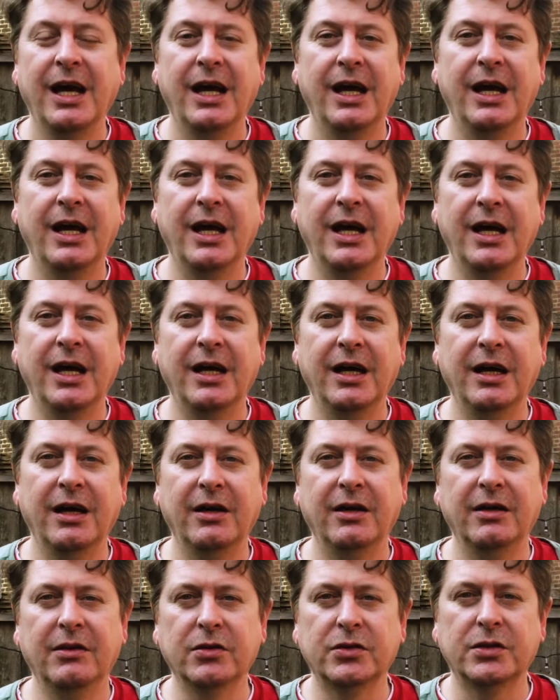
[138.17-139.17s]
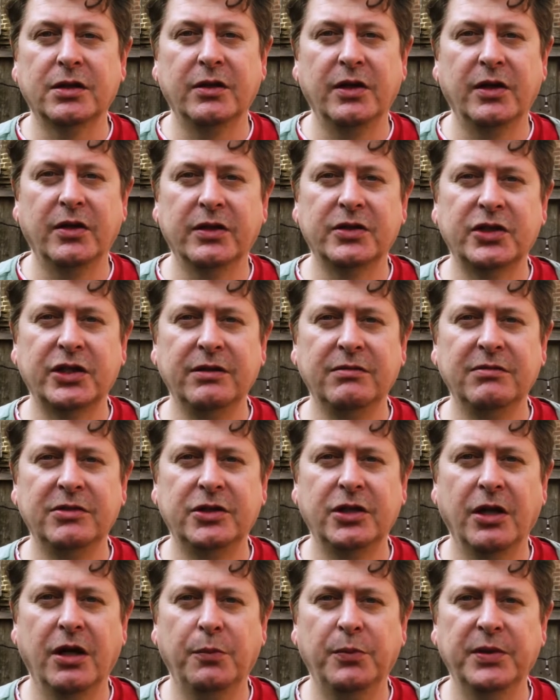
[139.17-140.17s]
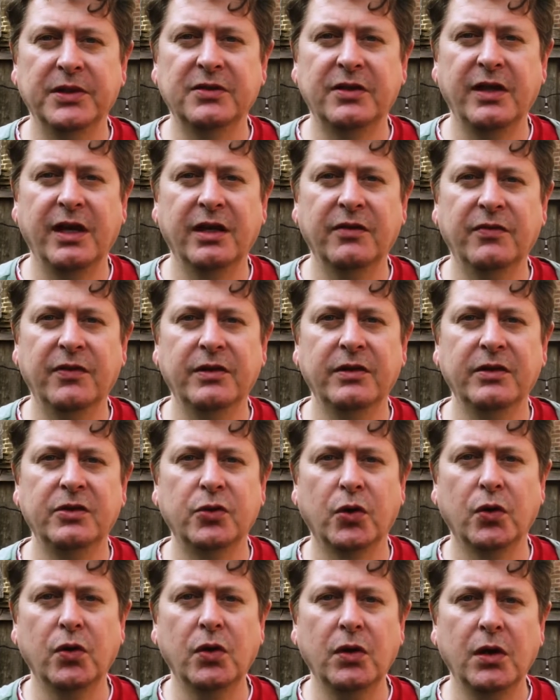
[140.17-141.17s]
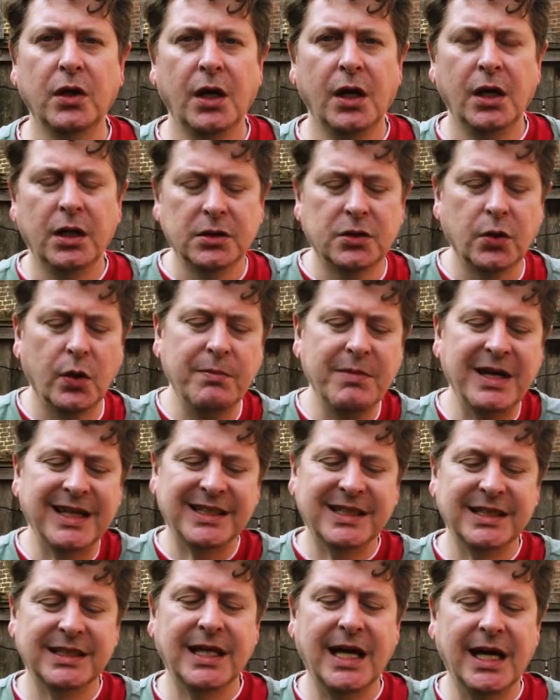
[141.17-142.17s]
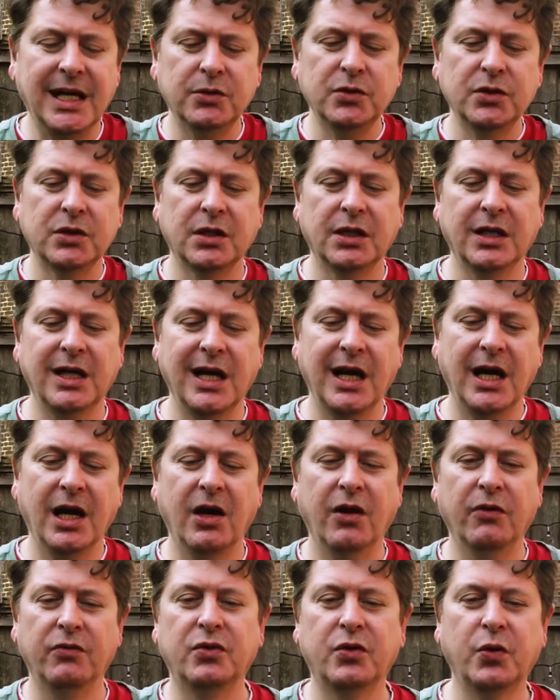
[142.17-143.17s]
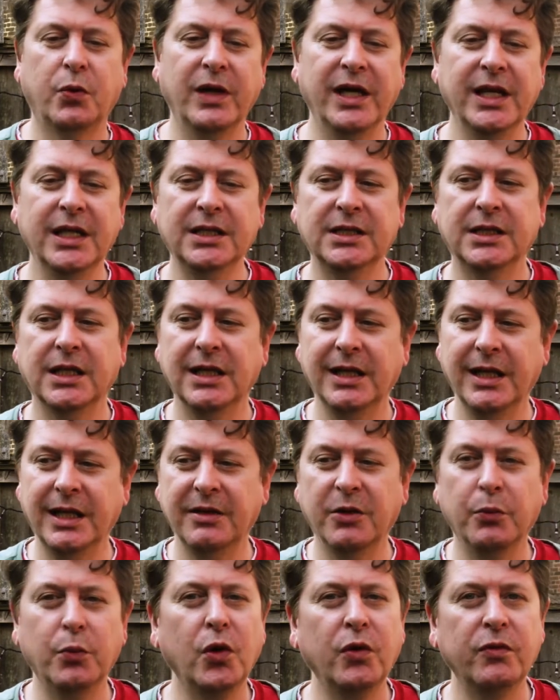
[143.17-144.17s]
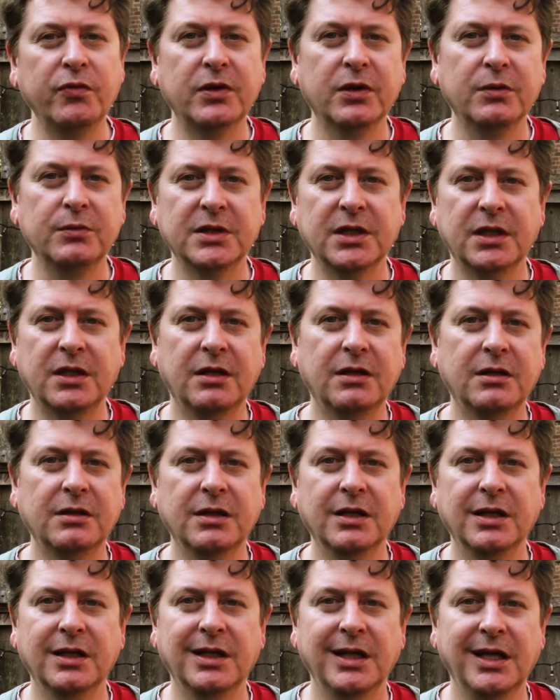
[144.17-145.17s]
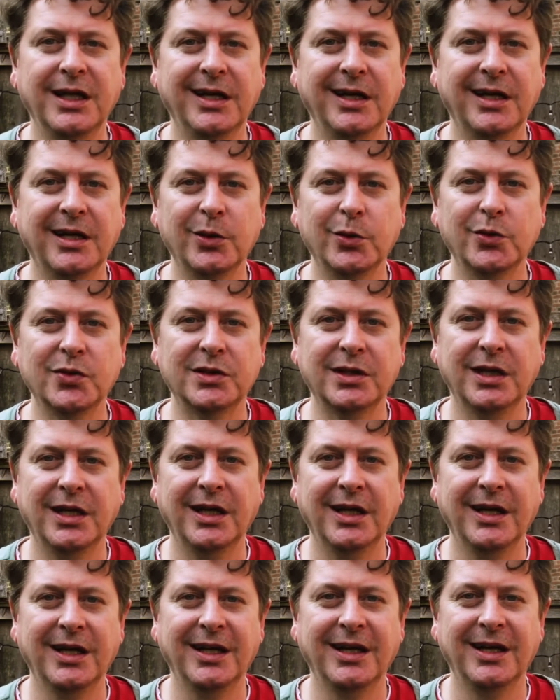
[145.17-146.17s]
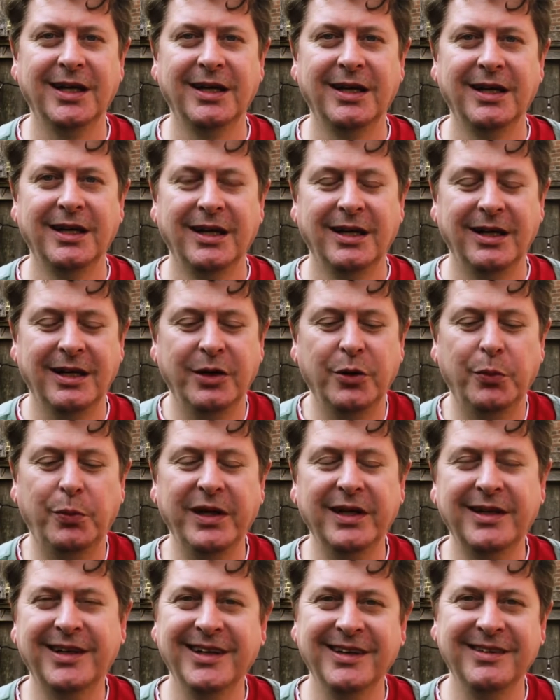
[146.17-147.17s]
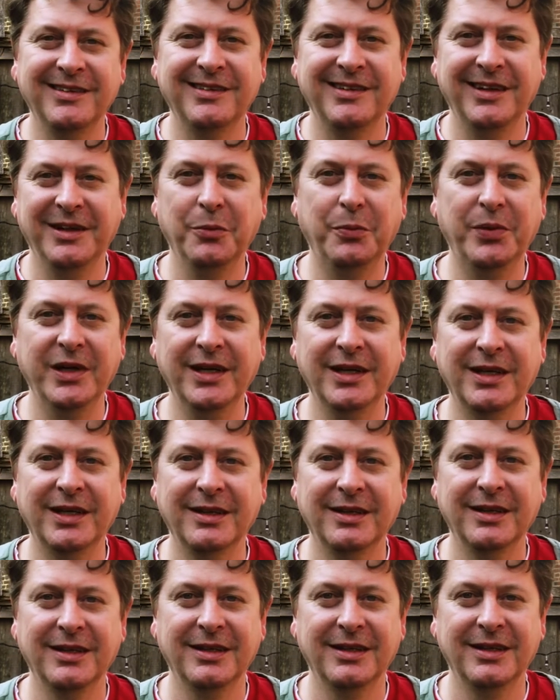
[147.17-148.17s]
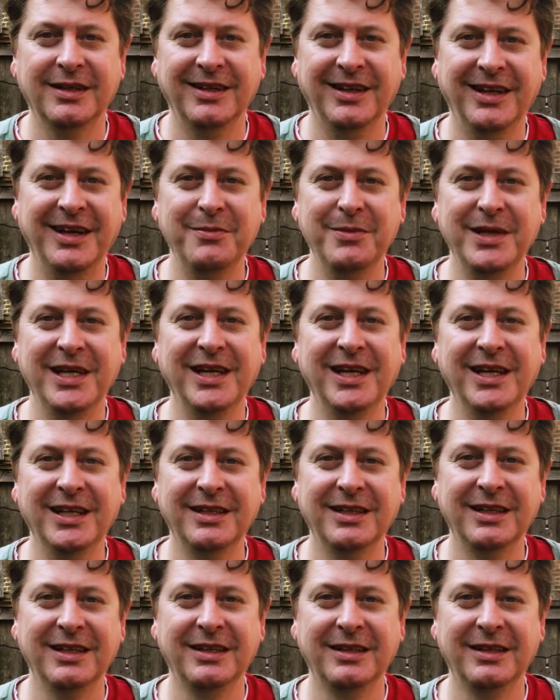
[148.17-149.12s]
Uh, also not the sh sharpest knife in the drawer. So he makes his house out of twigs. And then the wolf comes along and he goes, uh, little pig, little pig, let me in.